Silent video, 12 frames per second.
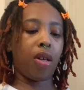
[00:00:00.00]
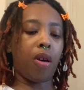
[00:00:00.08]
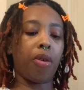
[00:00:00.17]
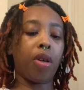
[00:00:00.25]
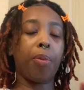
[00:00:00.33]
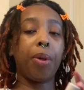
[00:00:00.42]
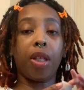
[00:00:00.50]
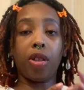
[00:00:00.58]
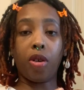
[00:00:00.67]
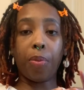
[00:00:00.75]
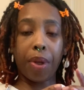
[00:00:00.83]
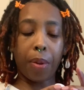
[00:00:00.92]
I'm going to put a
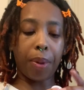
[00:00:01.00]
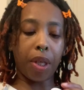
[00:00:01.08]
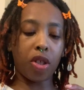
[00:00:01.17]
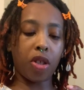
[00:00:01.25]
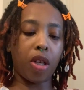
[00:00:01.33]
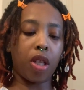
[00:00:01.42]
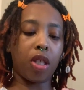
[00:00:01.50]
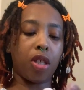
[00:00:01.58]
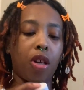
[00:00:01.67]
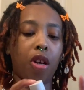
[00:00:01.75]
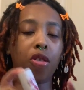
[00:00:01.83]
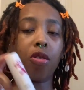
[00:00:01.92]
little bit of blush on. This
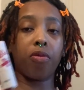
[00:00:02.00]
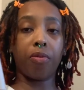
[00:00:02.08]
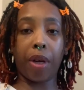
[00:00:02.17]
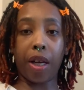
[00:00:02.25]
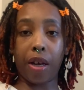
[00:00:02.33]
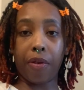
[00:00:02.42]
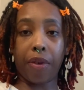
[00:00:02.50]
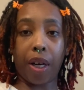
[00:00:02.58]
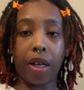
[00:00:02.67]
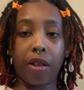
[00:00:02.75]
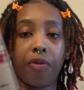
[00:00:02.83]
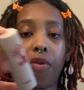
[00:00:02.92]
is also from
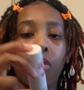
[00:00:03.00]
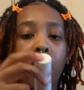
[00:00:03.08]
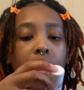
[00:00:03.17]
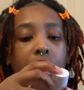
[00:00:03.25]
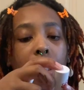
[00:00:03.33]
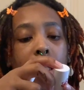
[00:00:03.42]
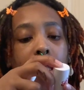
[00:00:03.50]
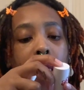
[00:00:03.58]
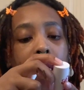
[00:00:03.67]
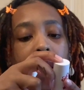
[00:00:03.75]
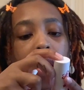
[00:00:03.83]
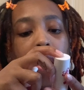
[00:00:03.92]
AF94. This
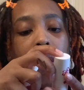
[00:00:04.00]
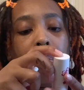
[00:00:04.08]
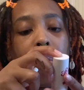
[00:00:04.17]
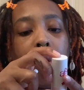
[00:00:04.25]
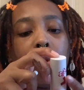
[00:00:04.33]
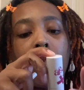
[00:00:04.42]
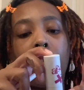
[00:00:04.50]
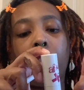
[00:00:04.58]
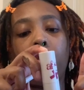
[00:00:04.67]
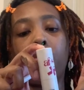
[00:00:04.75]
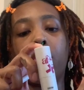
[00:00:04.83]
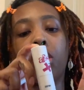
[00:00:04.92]
is their
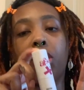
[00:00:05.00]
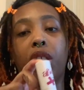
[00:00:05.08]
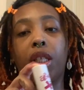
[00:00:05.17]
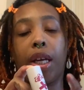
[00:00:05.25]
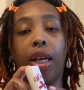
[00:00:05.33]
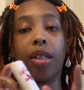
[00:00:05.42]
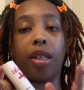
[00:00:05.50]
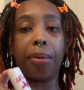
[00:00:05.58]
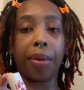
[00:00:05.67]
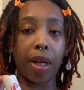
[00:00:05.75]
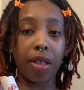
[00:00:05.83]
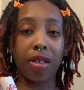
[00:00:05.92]
multi-use cheek and
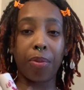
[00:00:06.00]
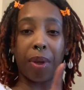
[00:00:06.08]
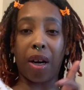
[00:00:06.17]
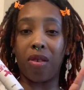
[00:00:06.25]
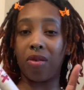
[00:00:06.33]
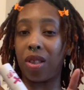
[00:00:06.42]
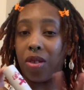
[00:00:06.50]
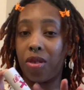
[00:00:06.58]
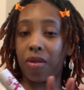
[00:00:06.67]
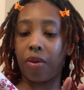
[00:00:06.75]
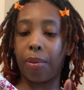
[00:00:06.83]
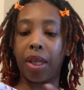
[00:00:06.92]
lip color, but I only use
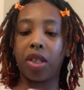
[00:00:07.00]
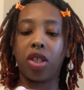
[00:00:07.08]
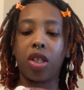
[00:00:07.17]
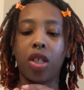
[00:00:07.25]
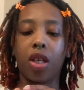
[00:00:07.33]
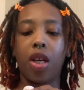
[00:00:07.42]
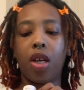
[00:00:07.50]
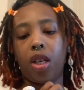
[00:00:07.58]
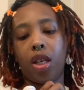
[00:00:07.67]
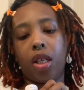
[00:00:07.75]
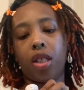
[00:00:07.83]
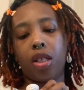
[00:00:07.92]
it for my cheek.
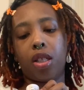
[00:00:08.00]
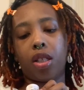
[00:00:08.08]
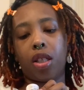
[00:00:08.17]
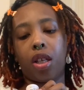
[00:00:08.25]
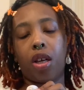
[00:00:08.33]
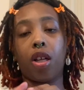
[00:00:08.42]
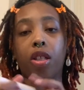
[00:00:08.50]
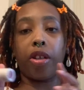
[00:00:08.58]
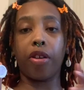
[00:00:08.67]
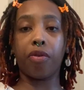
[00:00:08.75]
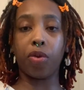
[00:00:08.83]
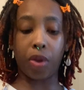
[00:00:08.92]
And this is in the color
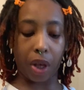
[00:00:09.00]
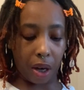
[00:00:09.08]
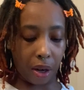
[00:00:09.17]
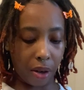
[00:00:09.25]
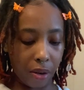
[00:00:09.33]
If You Dare.